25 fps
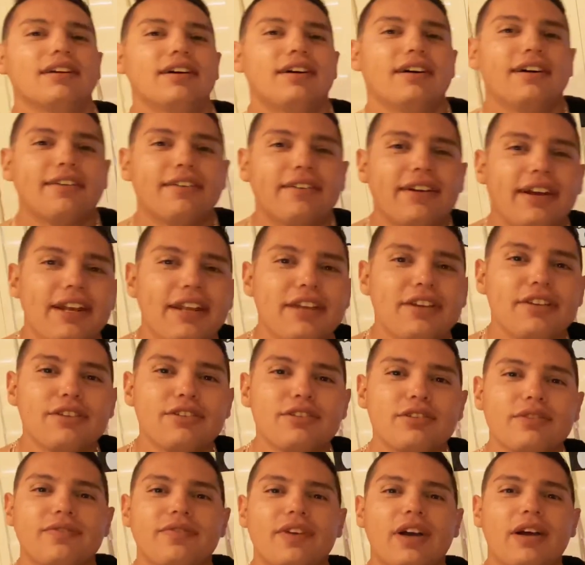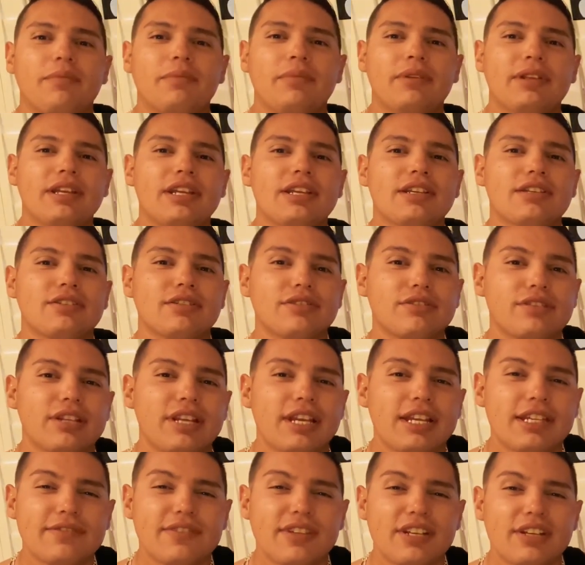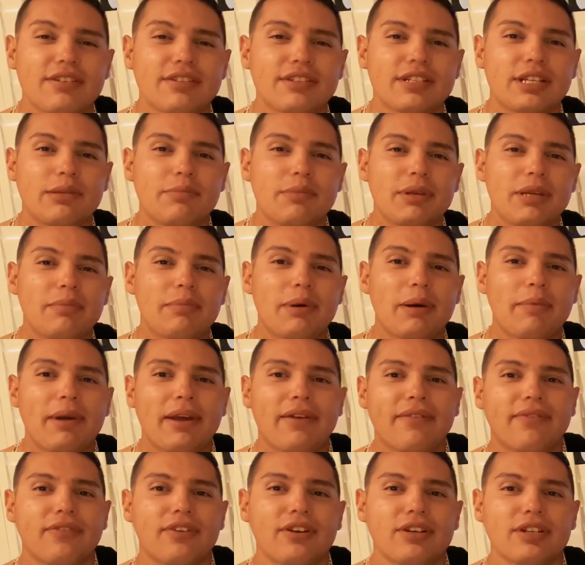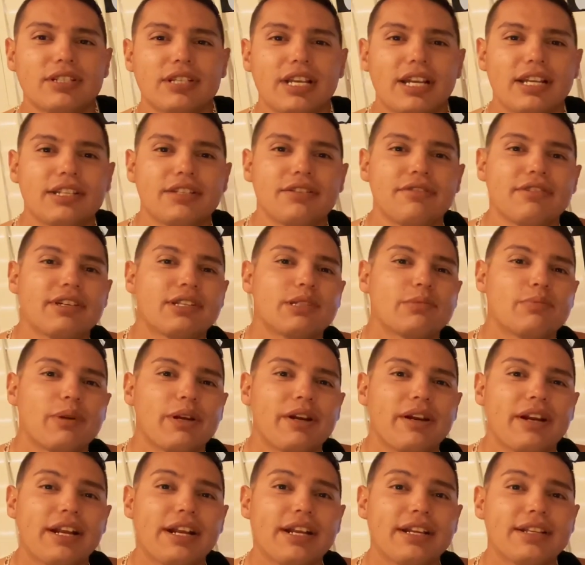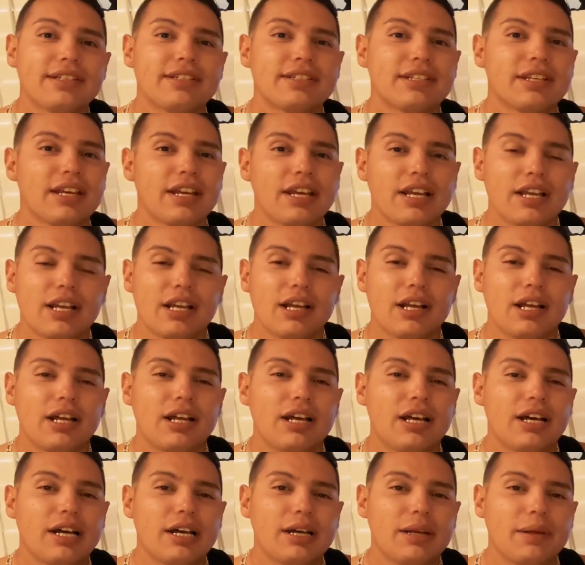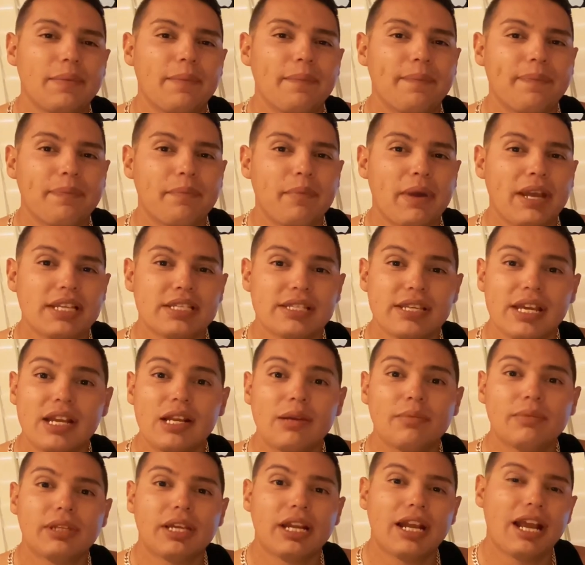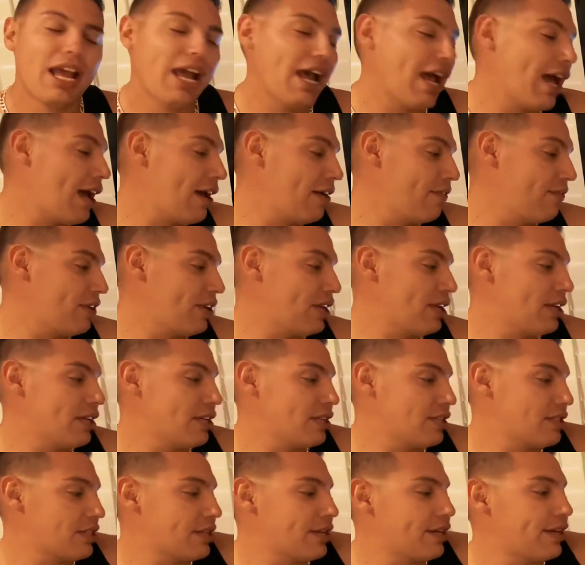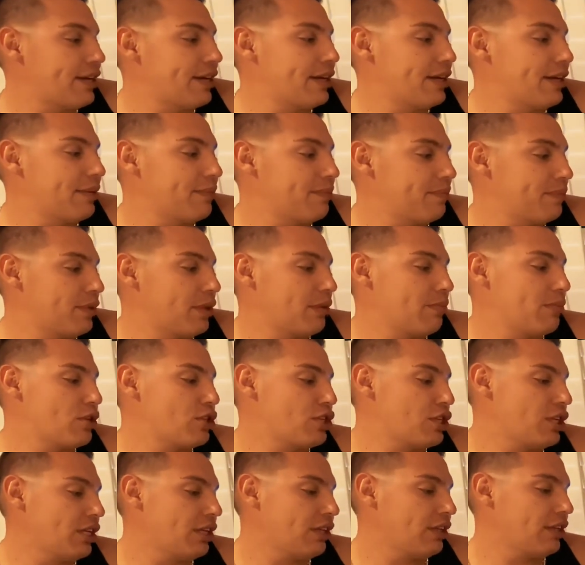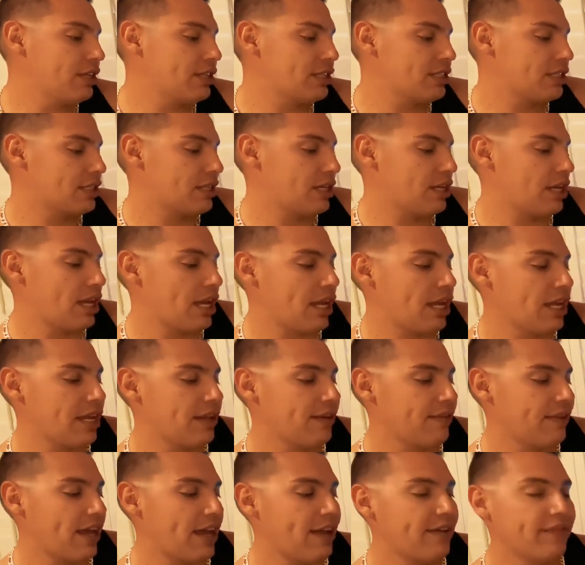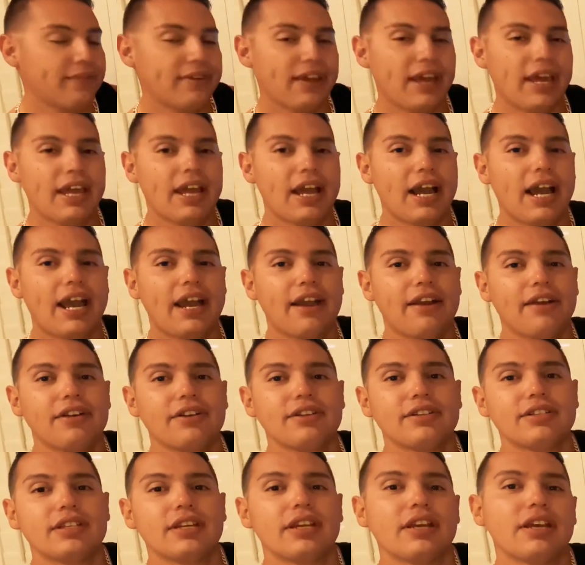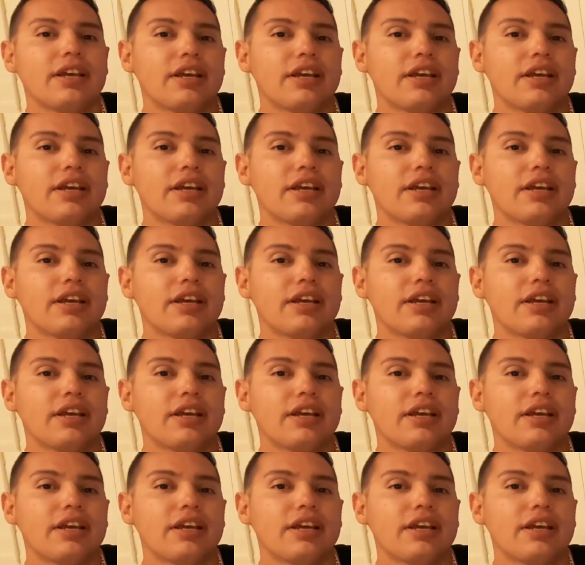Alright YouTube family, so today's video is going to be about my first tattoo experience. My setup that I have is, the machine is a FK Irons